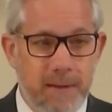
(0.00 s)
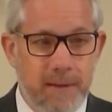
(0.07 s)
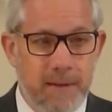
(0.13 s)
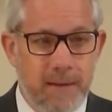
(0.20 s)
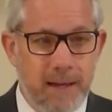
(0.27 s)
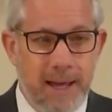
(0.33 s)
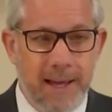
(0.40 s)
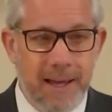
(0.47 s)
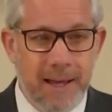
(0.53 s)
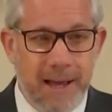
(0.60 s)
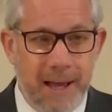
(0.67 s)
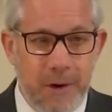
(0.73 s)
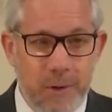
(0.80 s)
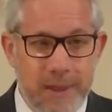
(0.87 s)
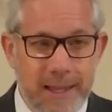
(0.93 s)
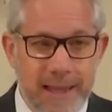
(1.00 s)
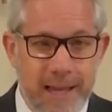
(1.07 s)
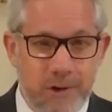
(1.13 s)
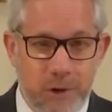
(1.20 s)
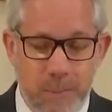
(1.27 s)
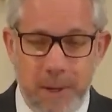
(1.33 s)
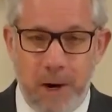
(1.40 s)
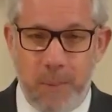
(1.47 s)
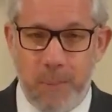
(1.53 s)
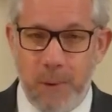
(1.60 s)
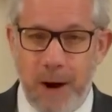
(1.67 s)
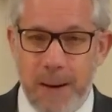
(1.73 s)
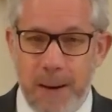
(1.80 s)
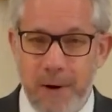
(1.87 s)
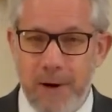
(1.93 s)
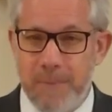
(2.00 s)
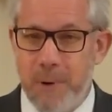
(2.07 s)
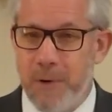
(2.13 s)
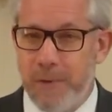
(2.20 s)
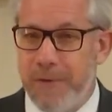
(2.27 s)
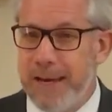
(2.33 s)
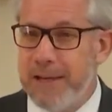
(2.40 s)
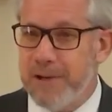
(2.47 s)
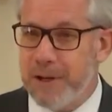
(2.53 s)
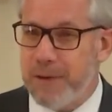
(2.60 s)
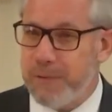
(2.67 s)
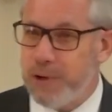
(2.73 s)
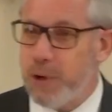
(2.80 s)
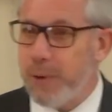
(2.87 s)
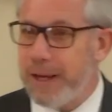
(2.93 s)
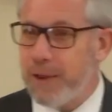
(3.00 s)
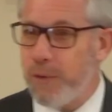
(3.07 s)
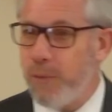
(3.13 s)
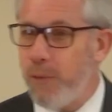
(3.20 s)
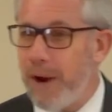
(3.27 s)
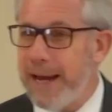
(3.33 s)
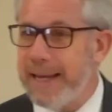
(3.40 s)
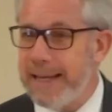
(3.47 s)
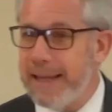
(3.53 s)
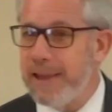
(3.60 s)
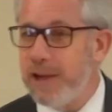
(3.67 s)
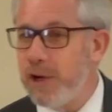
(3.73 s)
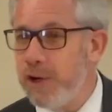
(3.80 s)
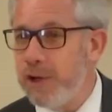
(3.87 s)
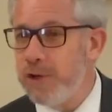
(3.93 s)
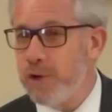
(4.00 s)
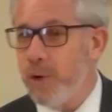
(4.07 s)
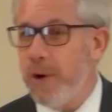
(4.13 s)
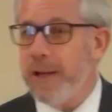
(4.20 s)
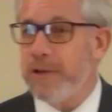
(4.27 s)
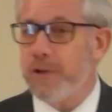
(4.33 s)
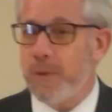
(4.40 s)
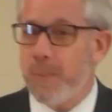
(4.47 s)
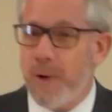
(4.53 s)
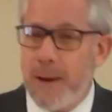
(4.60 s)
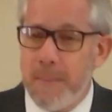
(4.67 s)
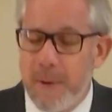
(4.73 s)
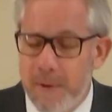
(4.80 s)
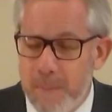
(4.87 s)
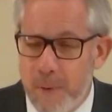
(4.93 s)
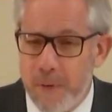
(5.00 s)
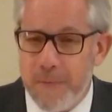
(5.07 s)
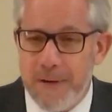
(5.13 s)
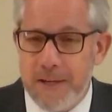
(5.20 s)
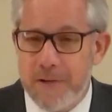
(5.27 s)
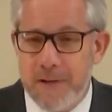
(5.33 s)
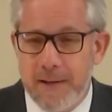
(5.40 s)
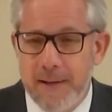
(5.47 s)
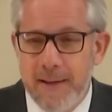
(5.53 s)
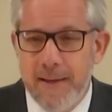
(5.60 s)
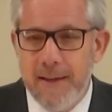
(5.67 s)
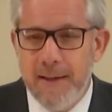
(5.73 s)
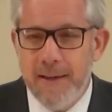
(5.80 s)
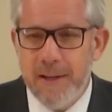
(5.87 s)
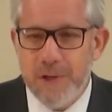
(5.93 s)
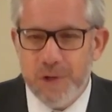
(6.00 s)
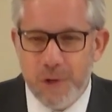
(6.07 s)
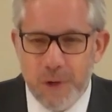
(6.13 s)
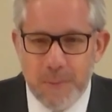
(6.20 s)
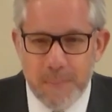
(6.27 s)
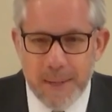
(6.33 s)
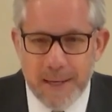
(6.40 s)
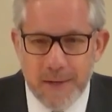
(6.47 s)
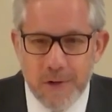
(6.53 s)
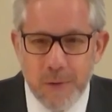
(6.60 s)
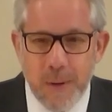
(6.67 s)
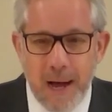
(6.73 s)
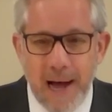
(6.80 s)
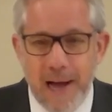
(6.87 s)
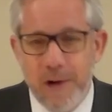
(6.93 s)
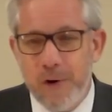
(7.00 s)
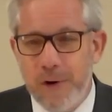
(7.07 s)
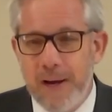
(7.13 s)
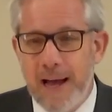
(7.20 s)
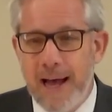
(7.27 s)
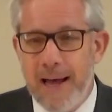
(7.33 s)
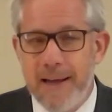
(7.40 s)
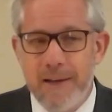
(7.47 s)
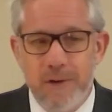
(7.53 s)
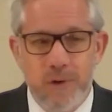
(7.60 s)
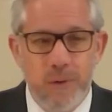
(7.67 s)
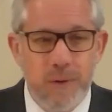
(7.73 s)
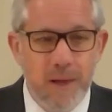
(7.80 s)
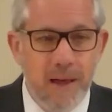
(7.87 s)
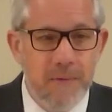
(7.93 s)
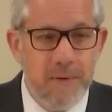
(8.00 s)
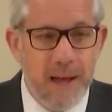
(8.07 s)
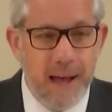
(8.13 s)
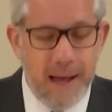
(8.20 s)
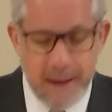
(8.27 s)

I, I don't think that should be our primary motivation of doing the right and the good choice. Our primary motivation should be to honor God and to love God